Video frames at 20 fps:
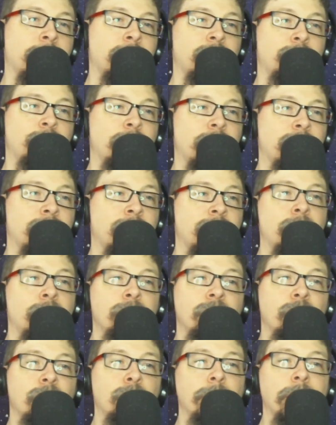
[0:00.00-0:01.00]
is best
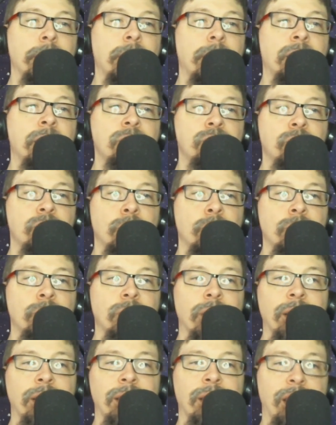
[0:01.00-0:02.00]
known for working on shows
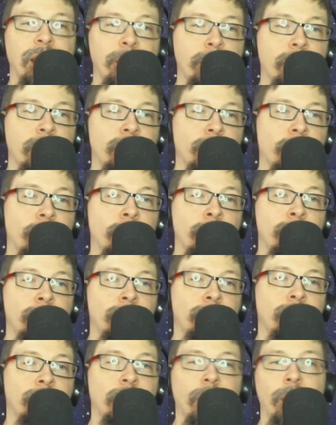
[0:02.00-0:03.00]
like Game of
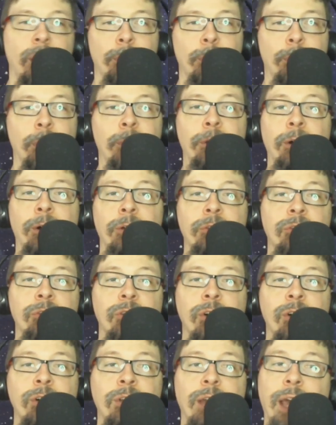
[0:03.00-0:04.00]
Thrones, Better Call
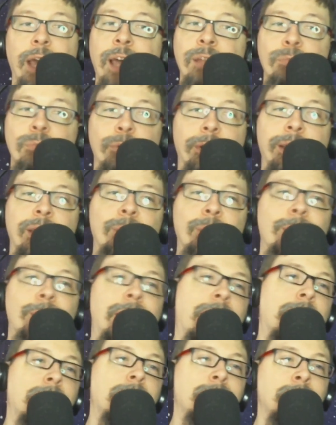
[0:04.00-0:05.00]
Saul, and Breaking
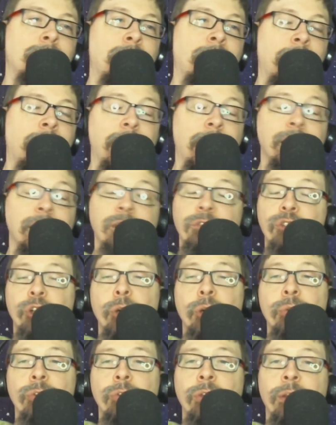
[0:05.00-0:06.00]
Bad, and if
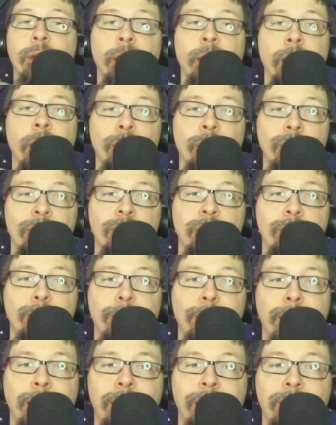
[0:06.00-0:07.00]
chosen,
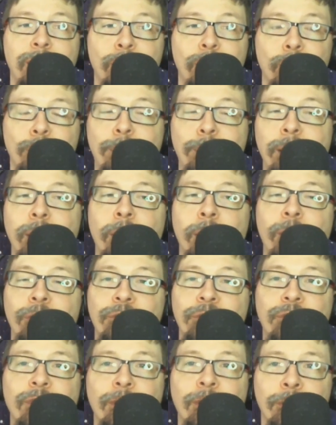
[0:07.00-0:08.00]
this would be her
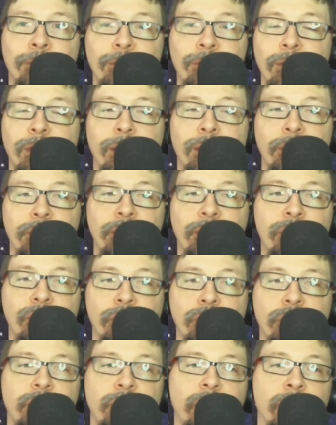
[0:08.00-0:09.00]
first
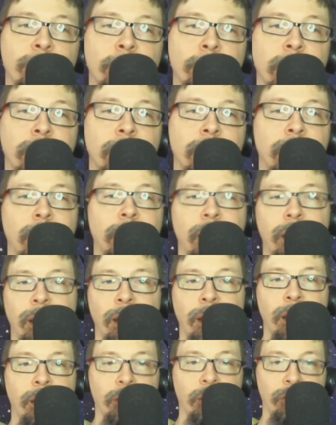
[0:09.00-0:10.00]
feature film.
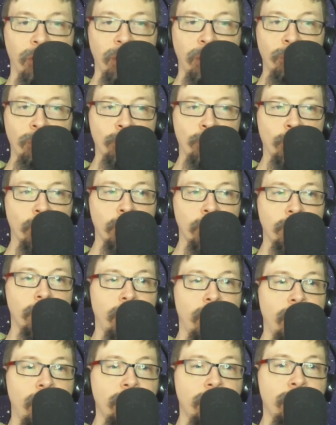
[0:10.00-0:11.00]
The same report
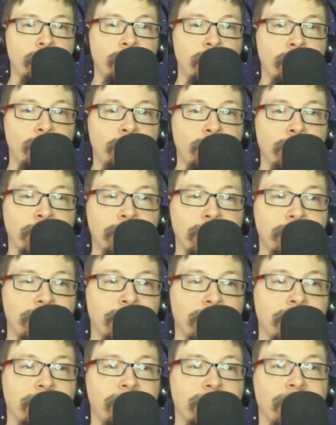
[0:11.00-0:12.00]
also
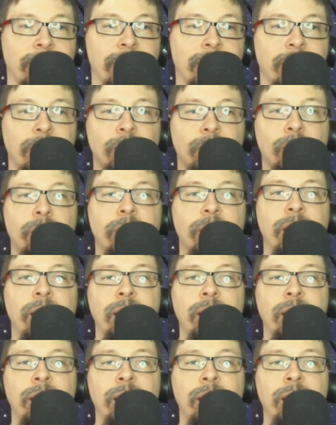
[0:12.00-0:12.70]
says that they're looking